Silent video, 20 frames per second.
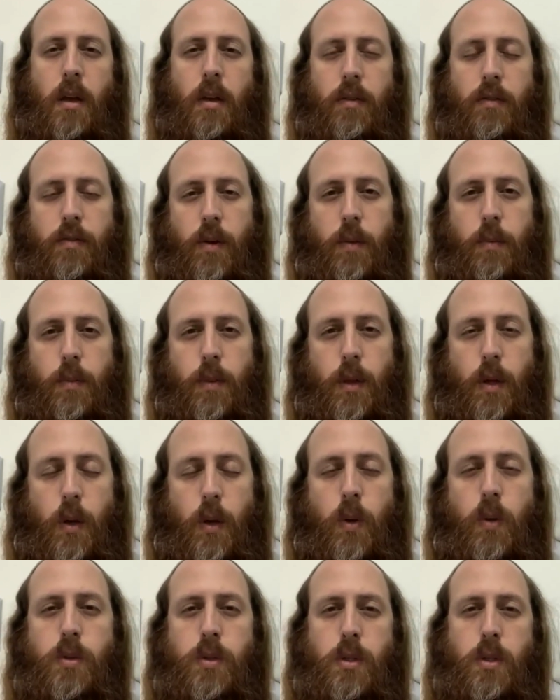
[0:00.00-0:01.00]
from
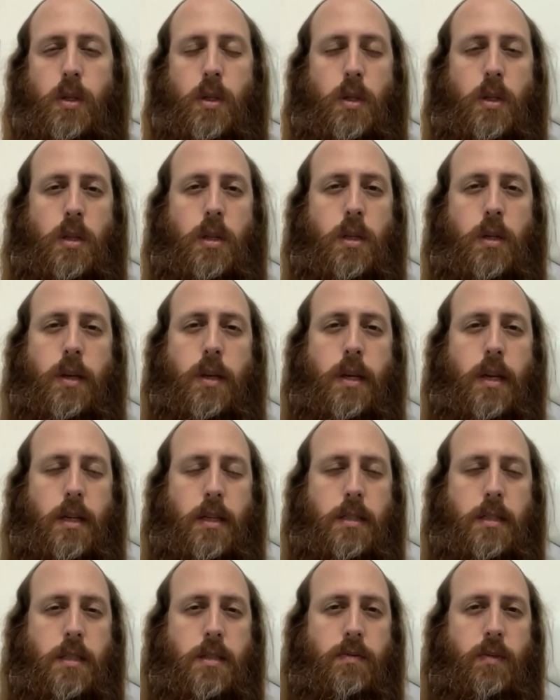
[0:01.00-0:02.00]
those
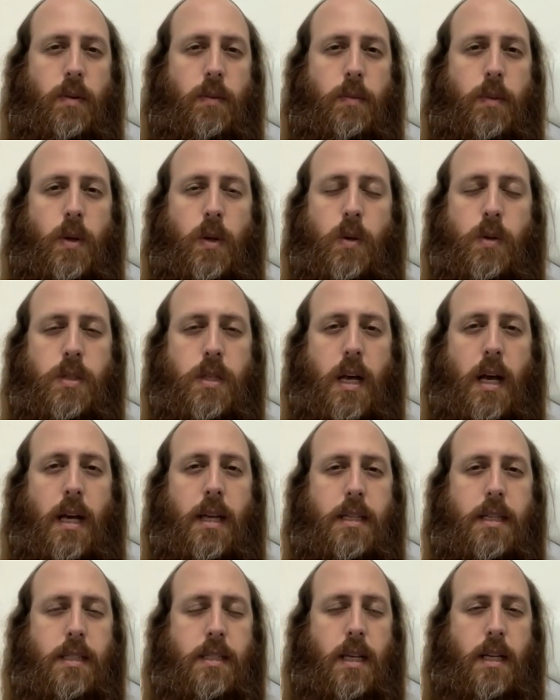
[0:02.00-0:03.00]
lookings, from those
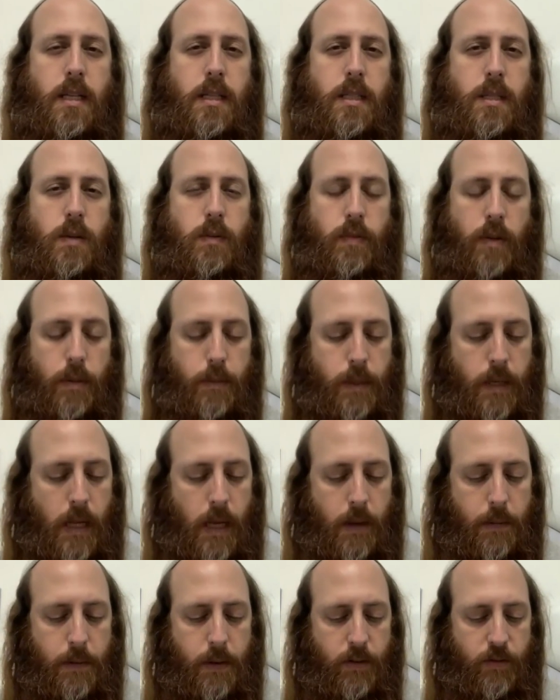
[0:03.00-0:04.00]
eyesights of Rabbi
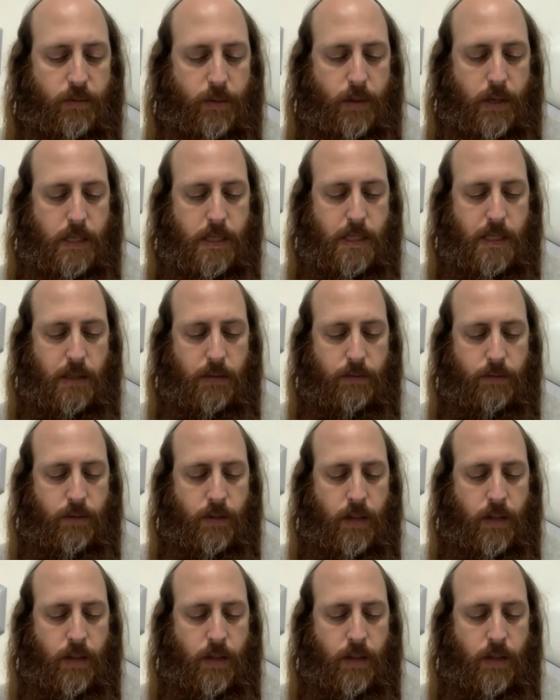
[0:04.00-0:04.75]
Nachman of Breslov.